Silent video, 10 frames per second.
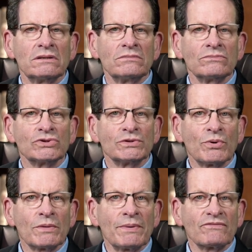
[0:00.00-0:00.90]
which are
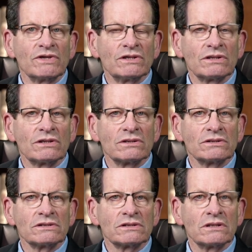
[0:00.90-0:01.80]
pretty big
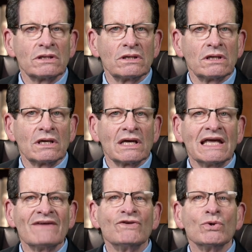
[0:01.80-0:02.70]
returns.
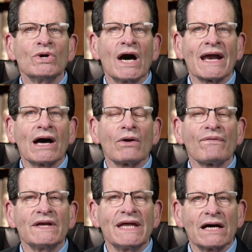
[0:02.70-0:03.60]
If you cut out
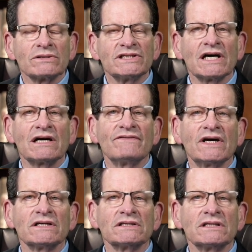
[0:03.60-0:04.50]
the downside
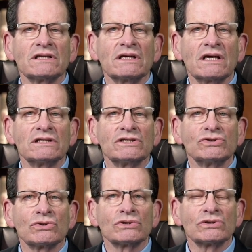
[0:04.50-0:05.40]
volatility in the
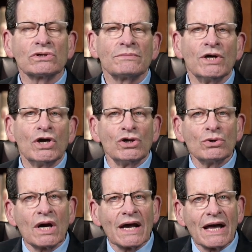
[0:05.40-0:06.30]
short term, you
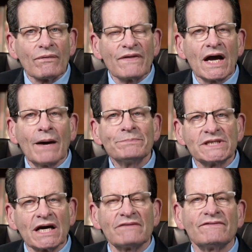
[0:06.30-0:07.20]
cut out the
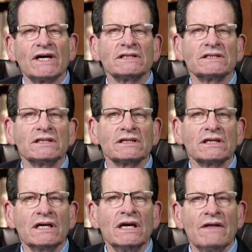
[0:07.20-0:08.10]
upside
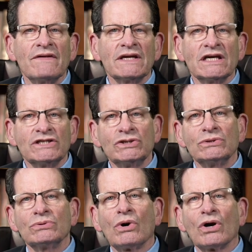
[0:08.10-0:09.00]
volatility that gets you
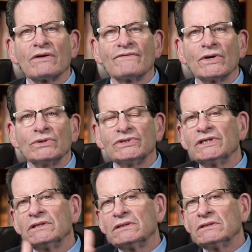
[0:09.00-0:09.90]
to all of those
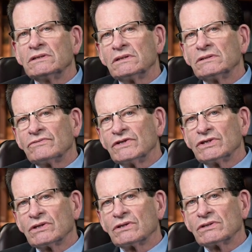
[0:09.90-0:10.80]

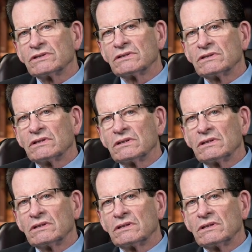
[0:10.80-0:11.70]
returns.
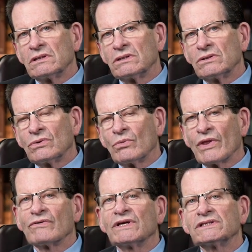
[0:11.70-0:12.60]

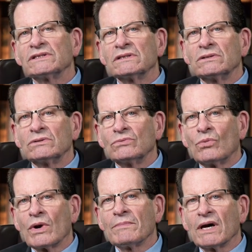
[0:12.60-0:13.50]
Whether it's
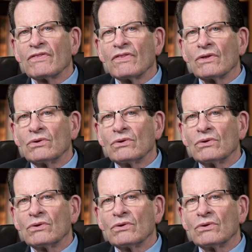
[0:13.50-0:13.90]
1 month,